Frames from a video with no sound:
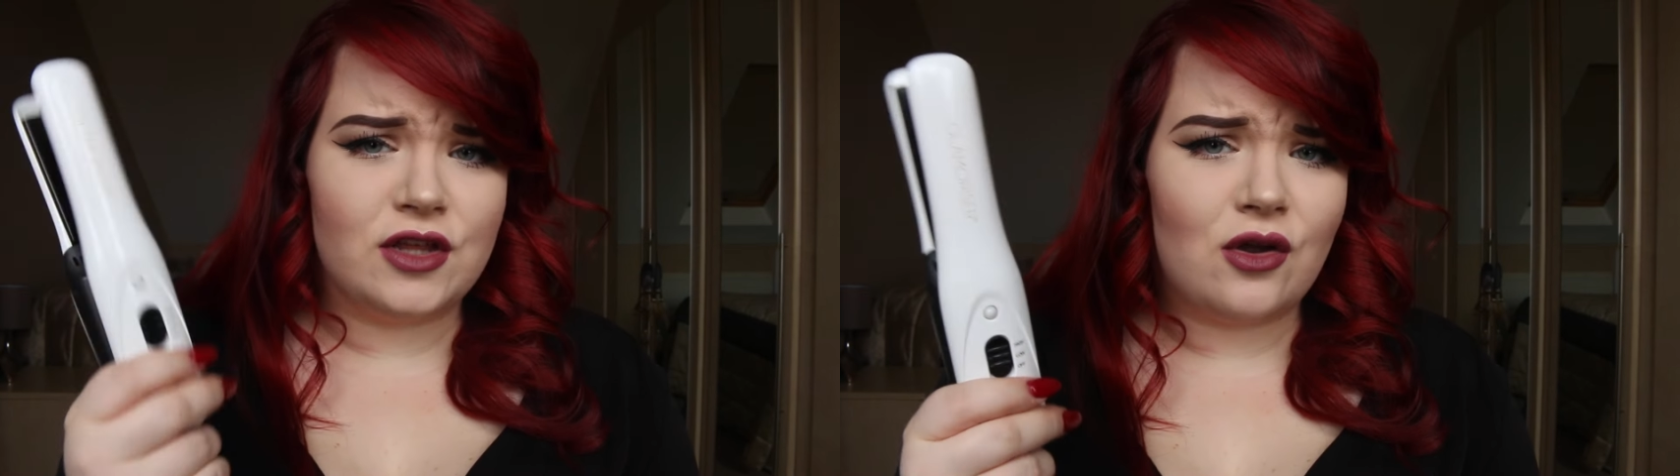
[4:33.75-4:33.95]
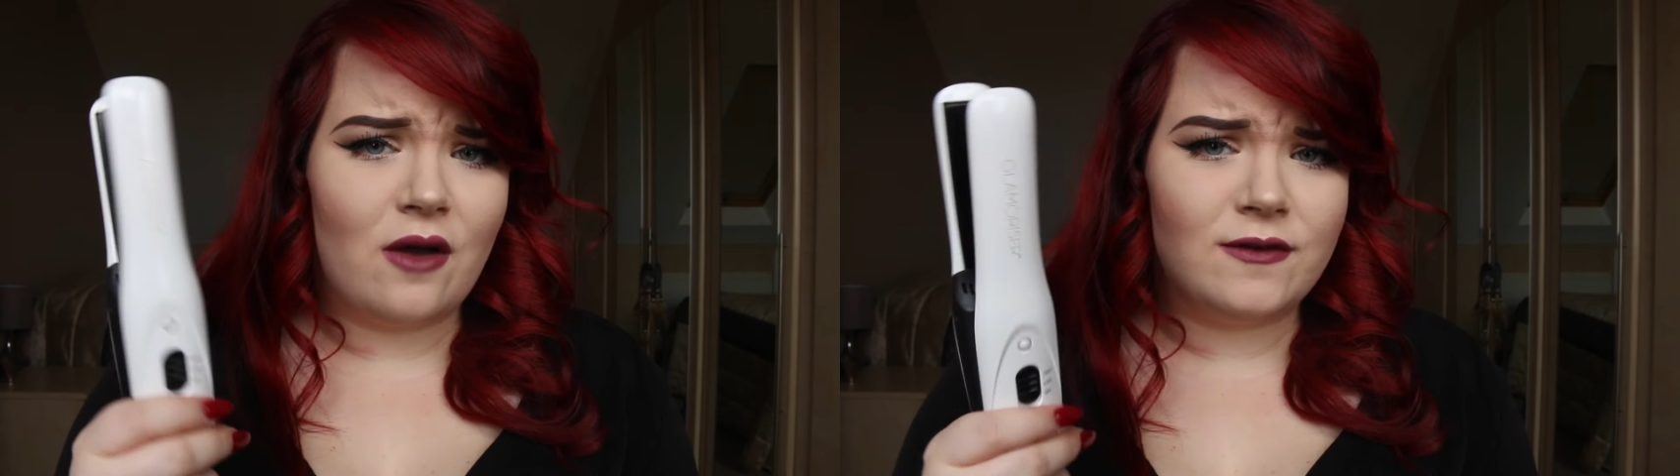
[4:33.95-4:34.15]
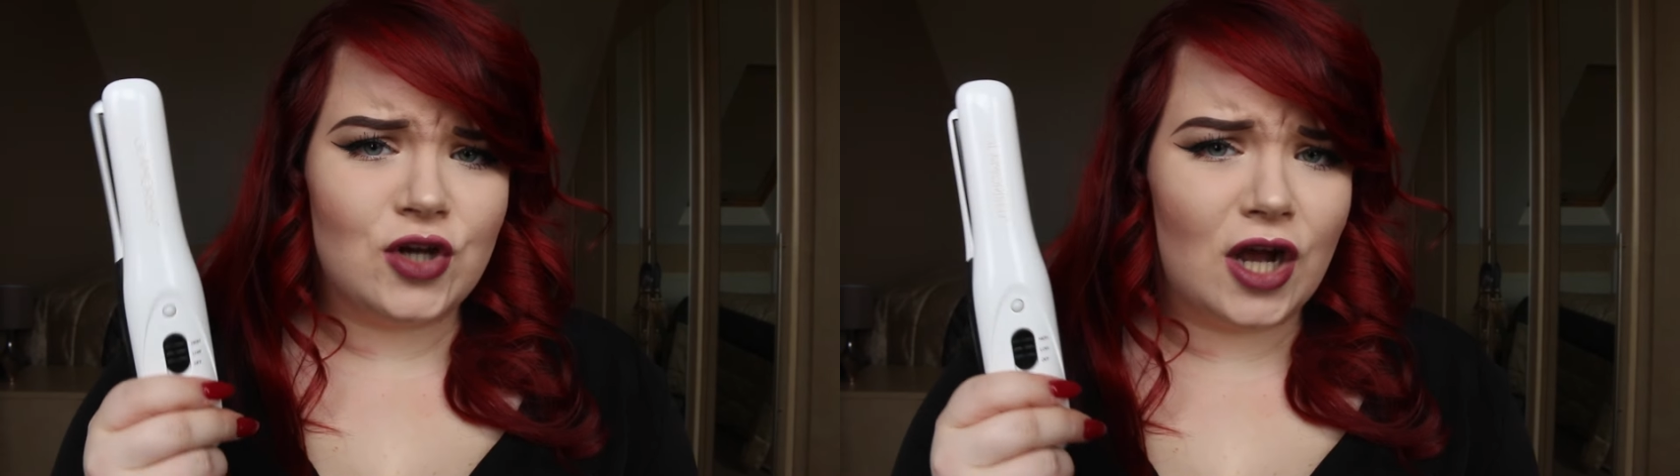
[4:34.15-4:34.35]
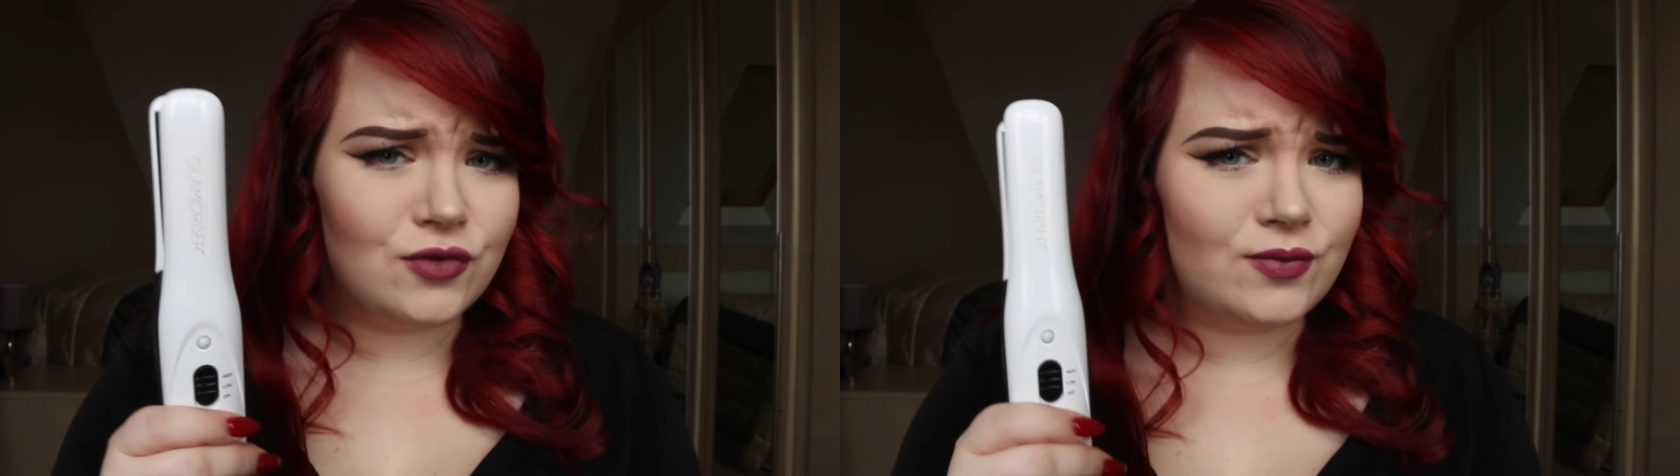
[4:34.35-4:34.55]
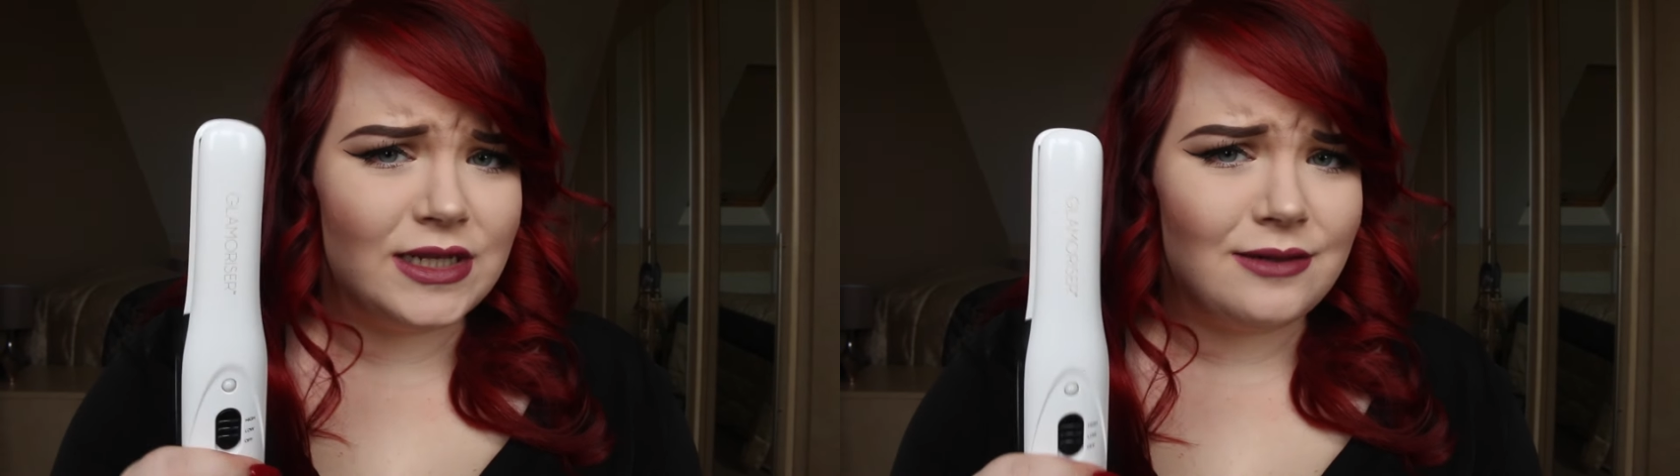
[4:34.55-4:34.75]
They go off the
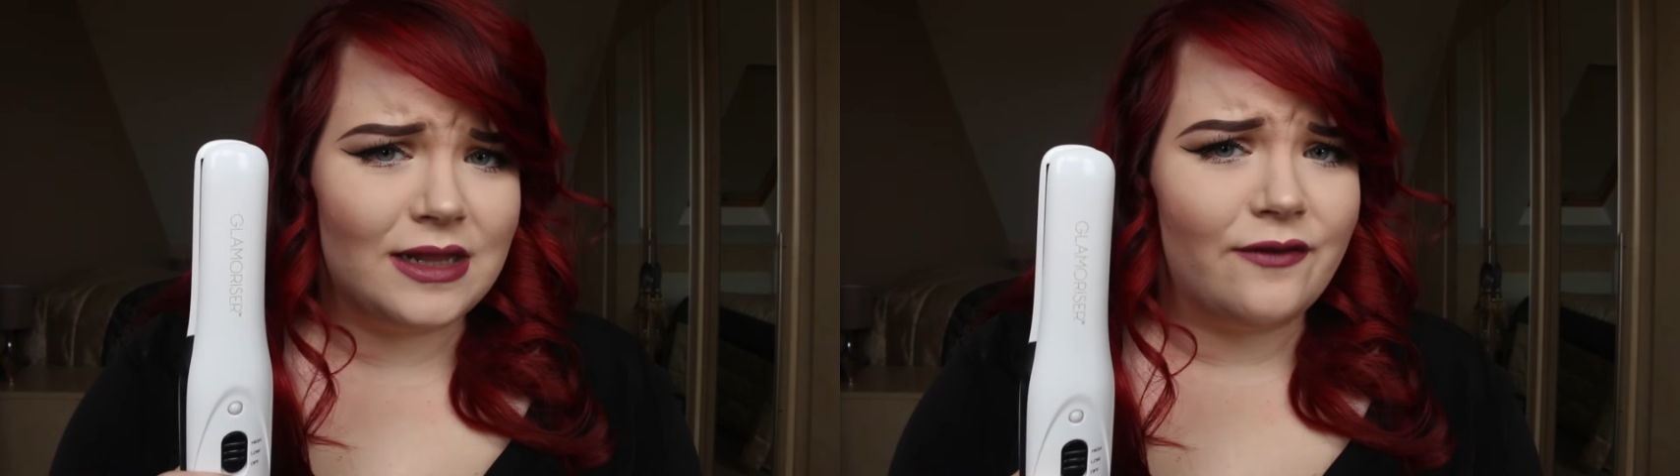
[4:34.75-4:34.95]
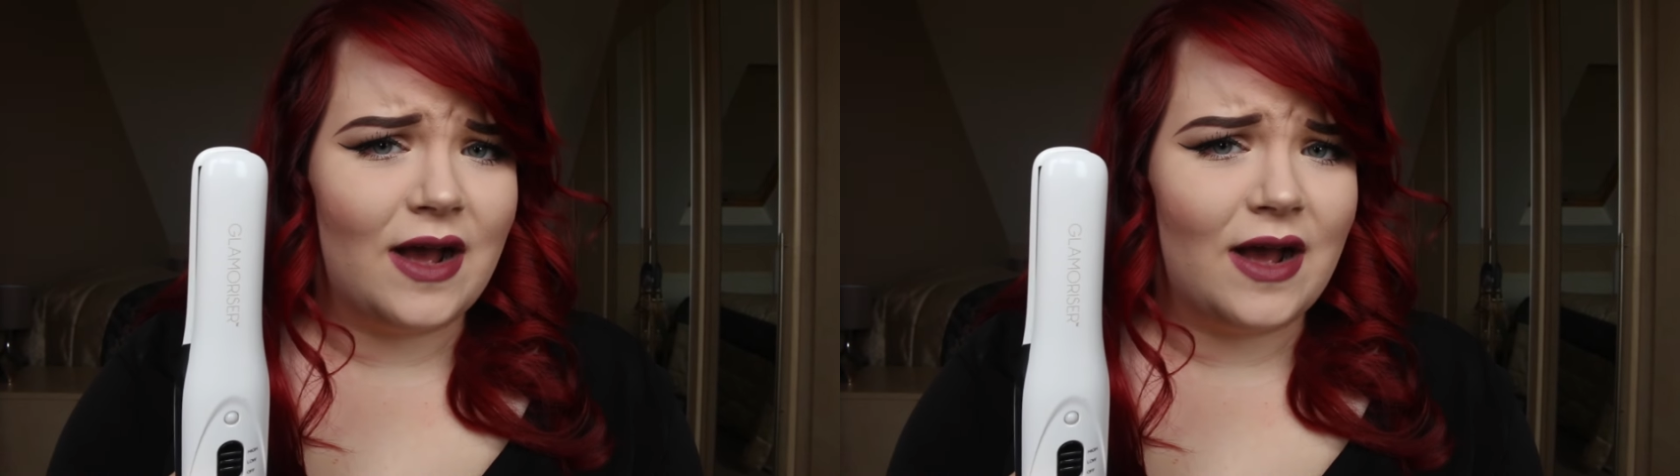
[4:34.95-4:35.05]
charge really, really